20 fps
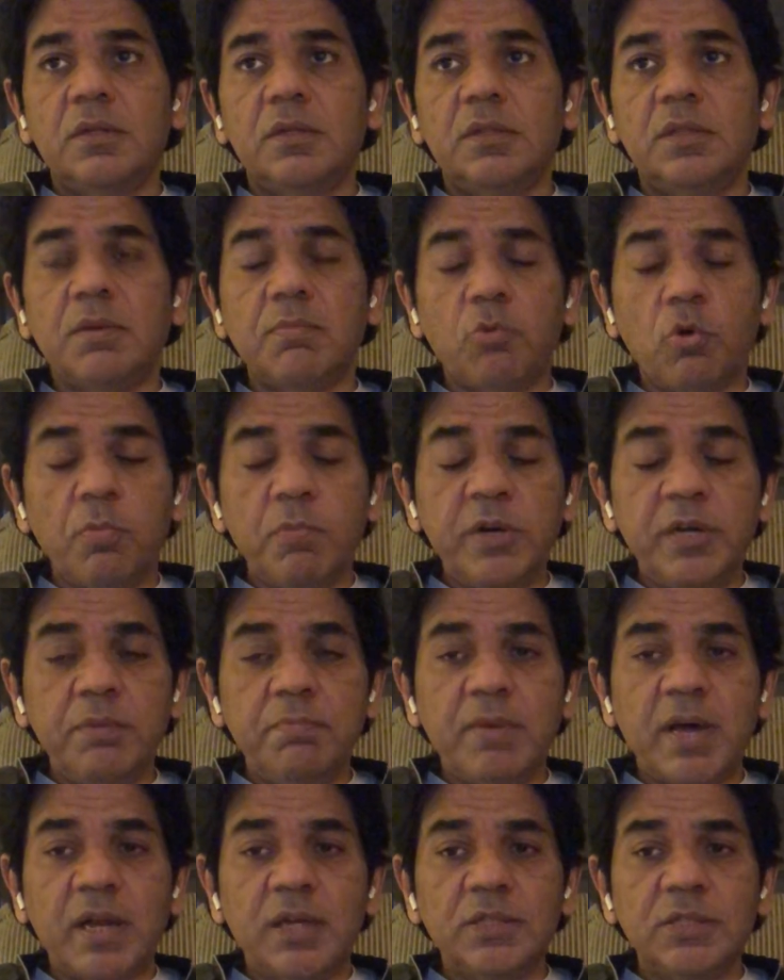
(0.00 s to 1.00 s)
the moment a
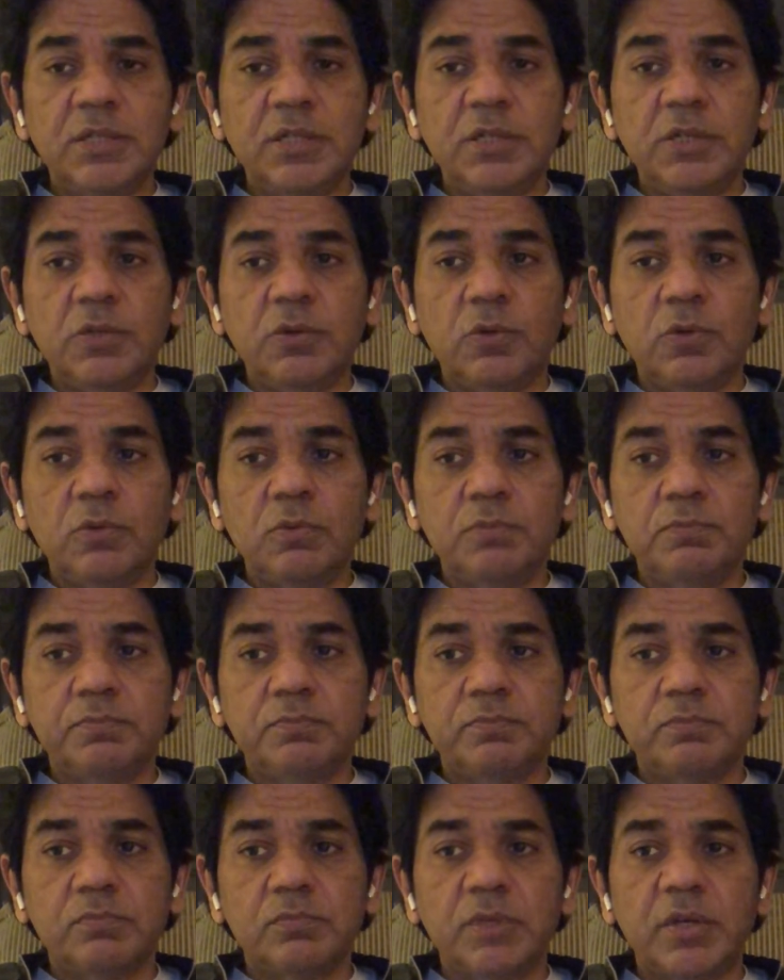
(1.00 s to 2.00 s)
manager,
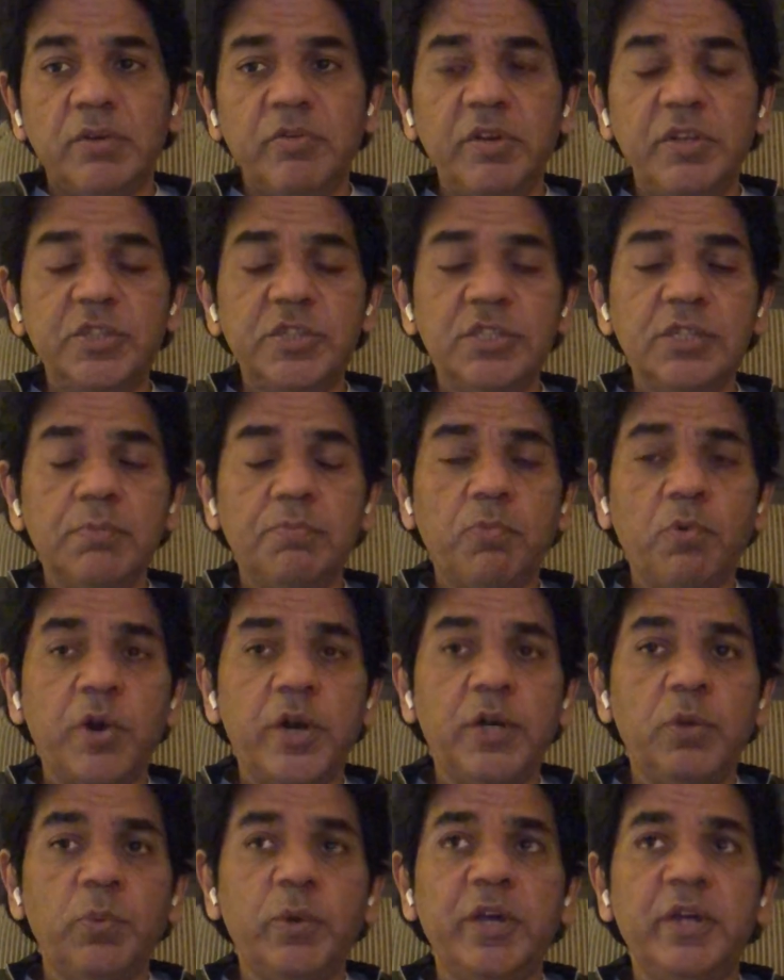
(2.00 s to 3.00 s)
he reaches a
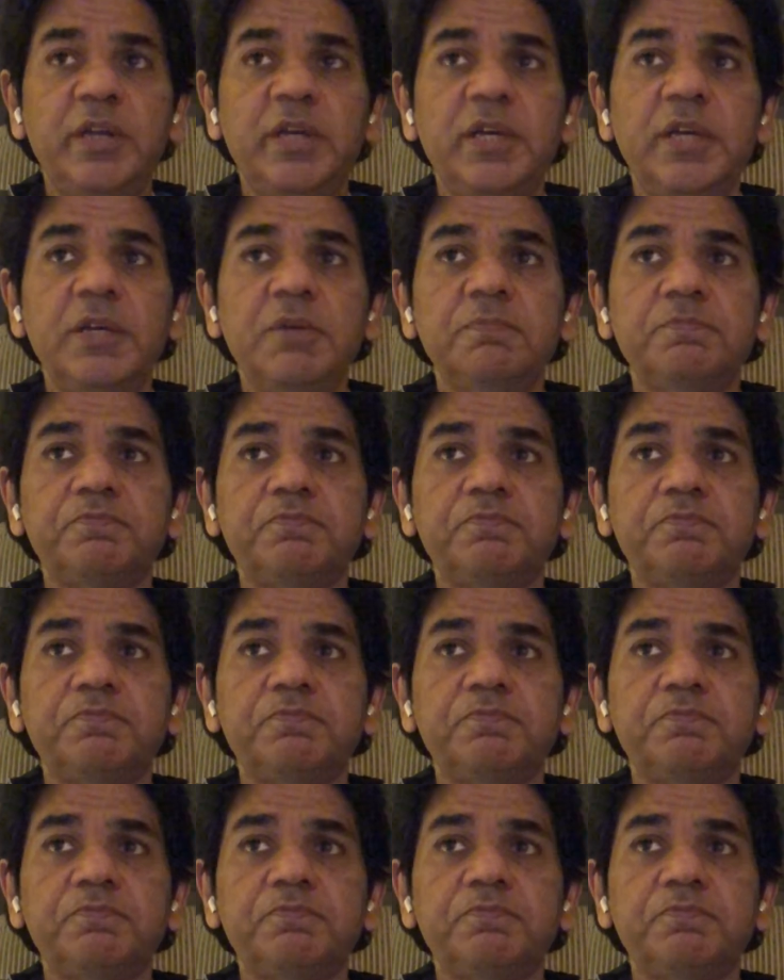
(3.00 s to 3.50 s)
point where he